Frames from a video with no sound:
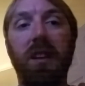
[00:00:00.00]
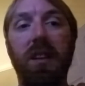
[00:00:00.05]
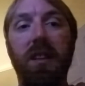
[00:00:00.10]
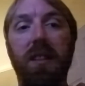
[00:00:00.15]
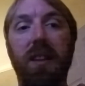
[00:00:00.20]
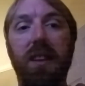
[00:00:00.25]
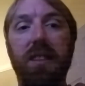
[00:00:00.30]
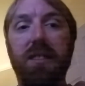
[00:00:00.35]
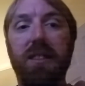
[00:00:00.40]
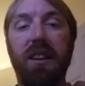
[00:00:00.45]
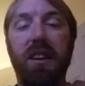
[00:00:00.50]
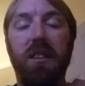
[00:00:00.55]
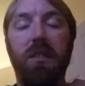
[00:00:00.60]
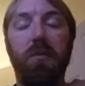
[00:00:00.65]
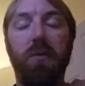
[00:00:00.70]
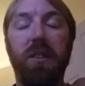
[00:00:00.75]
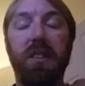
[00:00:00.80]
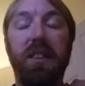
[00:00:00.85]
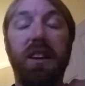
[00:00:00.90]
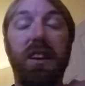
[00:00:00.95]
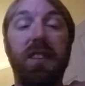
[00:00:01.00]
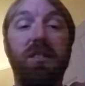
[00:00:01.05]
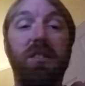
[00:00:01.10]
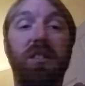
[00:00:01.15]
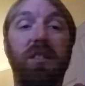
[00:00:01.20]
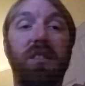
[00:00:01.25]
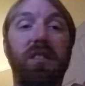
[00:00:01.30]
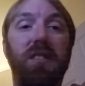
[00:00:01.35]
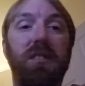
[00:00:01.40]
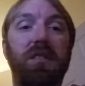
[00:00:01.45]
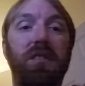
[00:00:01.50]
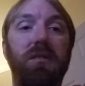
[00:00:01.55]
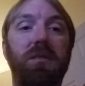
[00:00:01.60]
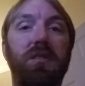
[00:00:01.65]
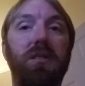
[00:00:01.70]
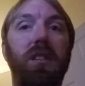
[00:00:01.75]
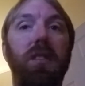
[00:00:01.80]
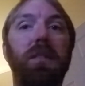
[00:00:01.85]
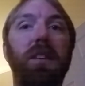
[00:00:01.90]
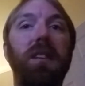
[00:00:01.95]
that's kind of what that turned into.
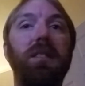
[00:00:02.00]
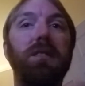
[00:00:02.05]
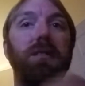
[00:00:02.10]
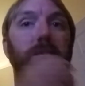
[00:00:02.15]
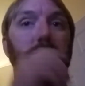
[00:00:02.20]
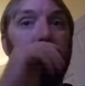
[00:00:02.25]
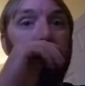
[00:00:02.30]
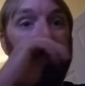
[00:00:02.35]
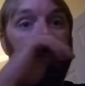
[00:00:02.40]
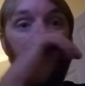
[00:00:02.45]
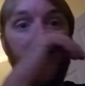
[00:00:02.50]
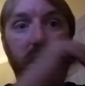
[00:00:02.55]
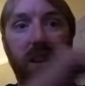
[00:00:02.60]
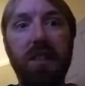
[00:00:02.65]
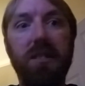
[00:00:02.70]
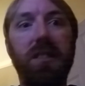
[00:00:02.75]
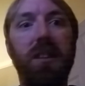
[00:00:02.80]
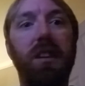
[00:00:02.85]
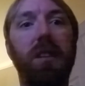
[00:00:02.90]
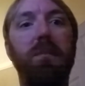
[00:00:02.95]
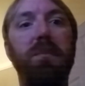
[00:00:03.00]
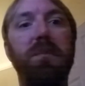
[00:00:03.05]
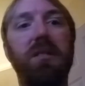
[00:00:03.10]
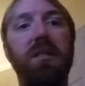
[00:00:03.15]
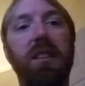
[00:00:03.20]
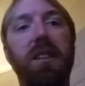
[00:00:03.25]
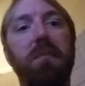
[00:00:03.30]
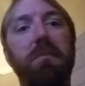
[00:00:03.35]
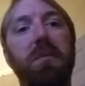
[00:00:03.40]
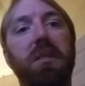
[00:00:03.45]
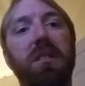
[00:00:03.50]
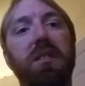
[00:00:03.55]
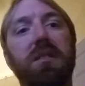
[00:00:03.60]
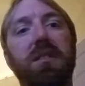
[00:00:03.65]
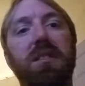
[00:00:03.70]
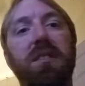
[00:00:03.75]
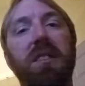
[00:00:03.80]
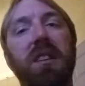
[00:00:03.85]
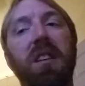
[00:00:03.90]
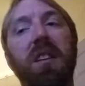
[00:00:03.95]
So I've had some great times in that
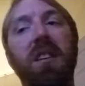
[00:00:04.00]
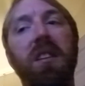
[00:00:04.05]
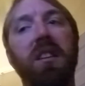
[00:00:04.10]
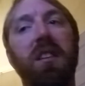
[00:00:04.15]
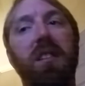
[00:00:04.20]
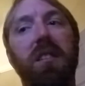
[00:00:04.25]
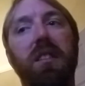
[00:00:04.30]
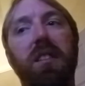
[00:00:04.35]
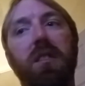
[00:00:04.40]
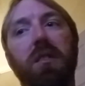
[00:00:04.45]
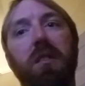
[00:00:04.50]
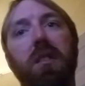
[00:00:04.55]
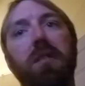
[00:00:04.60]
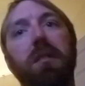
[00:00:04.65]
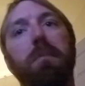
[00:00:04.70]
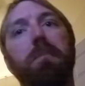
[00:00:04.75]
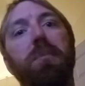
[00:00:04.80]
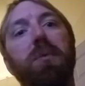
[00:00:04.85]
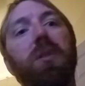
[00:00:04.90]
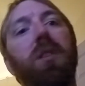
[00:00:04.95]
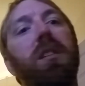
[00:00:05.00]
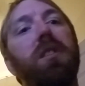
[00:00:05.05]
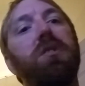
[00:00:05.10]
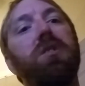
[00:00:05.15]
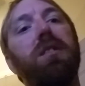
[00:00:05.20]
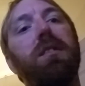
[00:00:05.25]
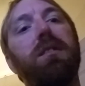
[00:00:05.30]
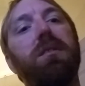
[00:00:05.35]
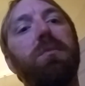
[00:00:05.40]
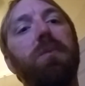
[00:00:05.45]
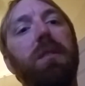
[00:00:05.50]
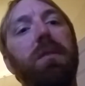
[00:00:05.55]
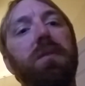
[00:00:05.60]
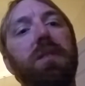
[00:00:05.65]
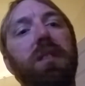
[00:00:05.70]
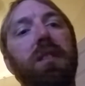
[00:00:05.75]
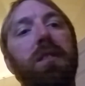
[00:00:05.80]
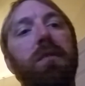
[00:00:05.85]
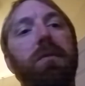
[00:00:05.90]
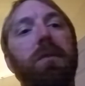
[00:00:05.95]
bus. All the projects we've
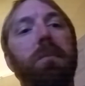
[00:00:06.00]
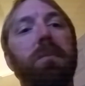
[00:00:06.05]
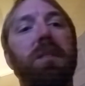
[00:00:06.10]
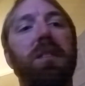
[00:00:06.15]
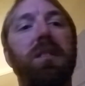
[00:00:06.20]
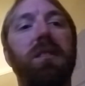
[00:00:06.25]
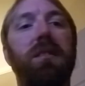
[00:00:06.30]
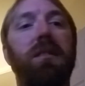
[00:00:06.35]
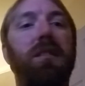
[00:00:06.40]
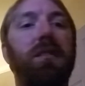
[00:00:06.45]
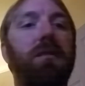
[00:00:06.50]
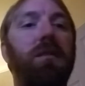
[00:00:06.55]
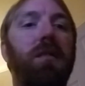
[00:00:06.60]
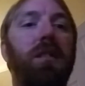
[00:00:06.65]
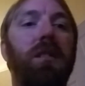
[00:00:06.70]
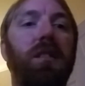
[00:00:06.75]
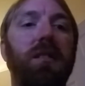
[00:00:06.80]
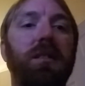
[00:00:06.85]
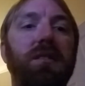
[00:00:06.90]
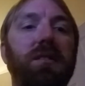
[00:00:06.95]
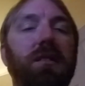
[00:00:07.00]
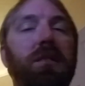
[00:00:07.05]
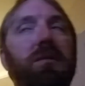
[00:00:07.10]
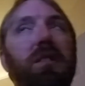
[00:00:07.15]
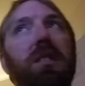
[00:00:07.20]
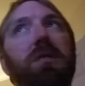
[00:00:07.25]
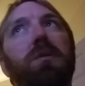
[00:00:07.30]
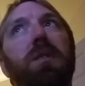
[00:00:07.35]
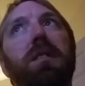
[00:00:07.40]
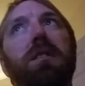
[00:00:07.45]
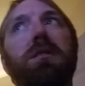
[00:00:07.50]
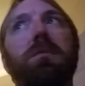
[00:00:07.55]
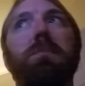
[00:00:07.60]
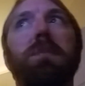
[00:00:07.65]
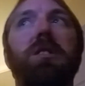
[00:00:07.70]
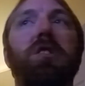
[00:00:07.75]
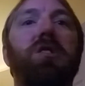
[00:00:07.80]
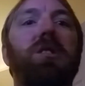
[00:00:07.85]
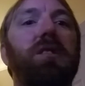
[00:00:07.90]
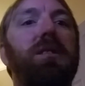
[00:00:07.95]
done, from the auxiliary
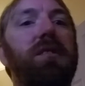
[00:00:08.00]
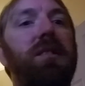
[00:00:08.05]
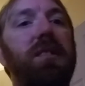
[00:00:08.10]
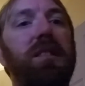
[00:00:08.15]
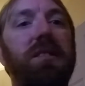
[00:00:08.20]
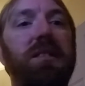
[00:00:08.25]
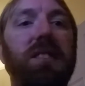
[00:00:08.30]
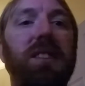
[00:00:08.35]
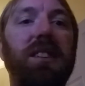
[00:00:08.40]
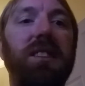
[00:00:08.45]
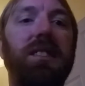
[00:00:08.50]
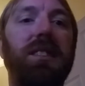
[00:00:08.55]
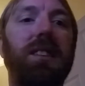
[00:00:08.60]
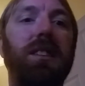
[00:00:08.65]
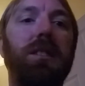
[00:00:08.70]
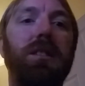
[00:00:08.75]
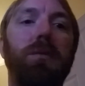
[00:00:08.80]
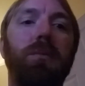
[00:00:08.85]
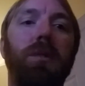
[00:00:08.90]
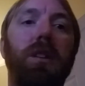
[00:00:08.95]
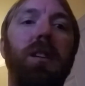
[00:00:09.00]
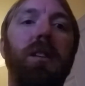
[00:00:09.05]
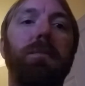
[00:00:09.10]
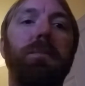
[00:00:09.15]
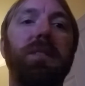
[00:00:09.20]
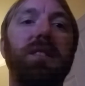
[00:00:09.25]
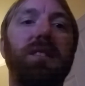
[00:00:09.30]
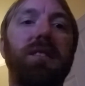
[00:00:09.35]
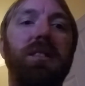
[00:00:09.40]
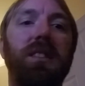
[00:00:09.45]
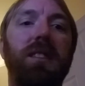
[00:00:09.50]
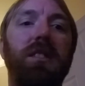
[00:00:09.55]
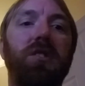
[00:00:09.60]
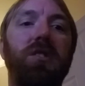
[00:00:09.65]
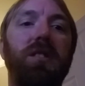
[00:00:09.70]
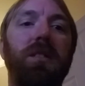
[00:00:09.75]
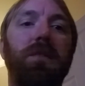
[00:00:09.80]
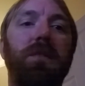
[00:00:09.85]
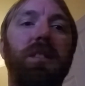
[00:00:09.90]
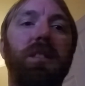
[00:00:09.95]
transmission to the DT swap, the stick
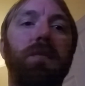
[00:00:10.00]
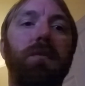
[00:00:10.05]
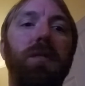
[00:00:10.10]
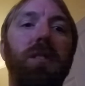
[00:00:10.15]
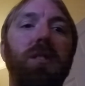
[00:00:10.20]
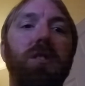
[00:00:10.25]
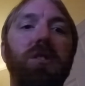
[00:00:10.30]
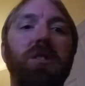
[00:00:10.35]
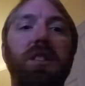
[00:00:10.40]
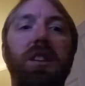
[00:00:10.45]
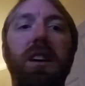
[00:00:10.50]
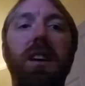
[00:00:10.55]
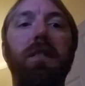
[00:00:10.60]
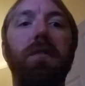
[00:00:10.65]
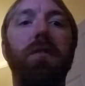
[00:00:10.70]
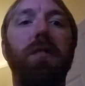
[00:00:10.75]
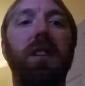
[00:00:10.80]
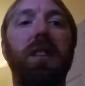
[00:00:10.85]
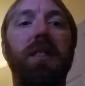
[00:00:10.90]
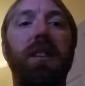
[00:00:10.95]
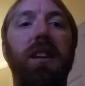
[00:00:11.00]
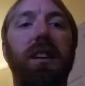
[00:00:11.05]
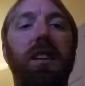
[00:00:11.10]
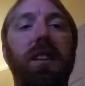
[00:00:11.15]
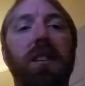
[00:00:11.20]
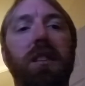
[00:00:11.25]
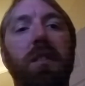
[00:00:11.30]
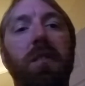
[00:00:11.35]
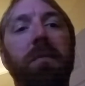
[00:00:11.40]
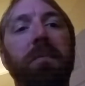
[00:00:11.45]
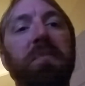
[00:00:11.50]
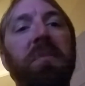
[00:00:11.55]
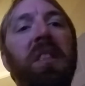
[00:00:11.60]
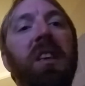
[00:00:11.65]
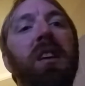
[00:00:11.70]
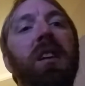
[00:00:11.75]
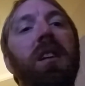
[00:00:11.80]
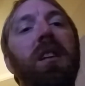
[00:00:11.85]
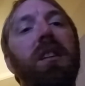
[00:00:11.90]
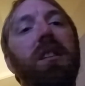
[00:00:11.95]
shift conversion, everything,
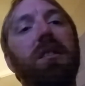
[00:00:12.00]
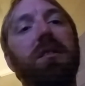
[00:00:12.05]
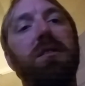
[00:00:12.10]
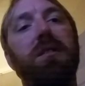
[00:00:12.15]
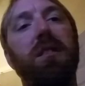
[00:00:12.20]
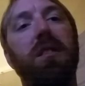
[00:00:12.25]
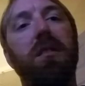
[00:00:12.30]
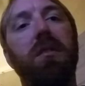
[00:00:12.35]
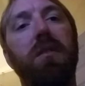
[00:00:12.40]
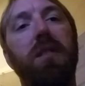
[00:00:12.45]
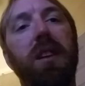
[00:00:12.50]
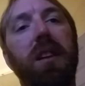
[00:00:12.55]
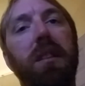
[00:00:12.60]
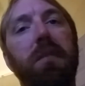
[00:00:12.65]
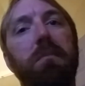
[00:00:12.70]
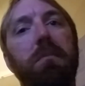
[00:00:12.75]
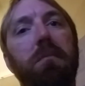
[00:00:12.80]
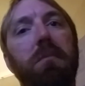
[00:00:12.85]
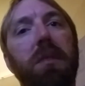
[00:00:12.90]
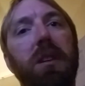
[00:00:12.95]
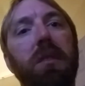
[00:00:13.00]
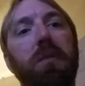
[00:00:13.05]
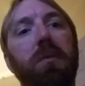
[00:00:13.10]
So, and my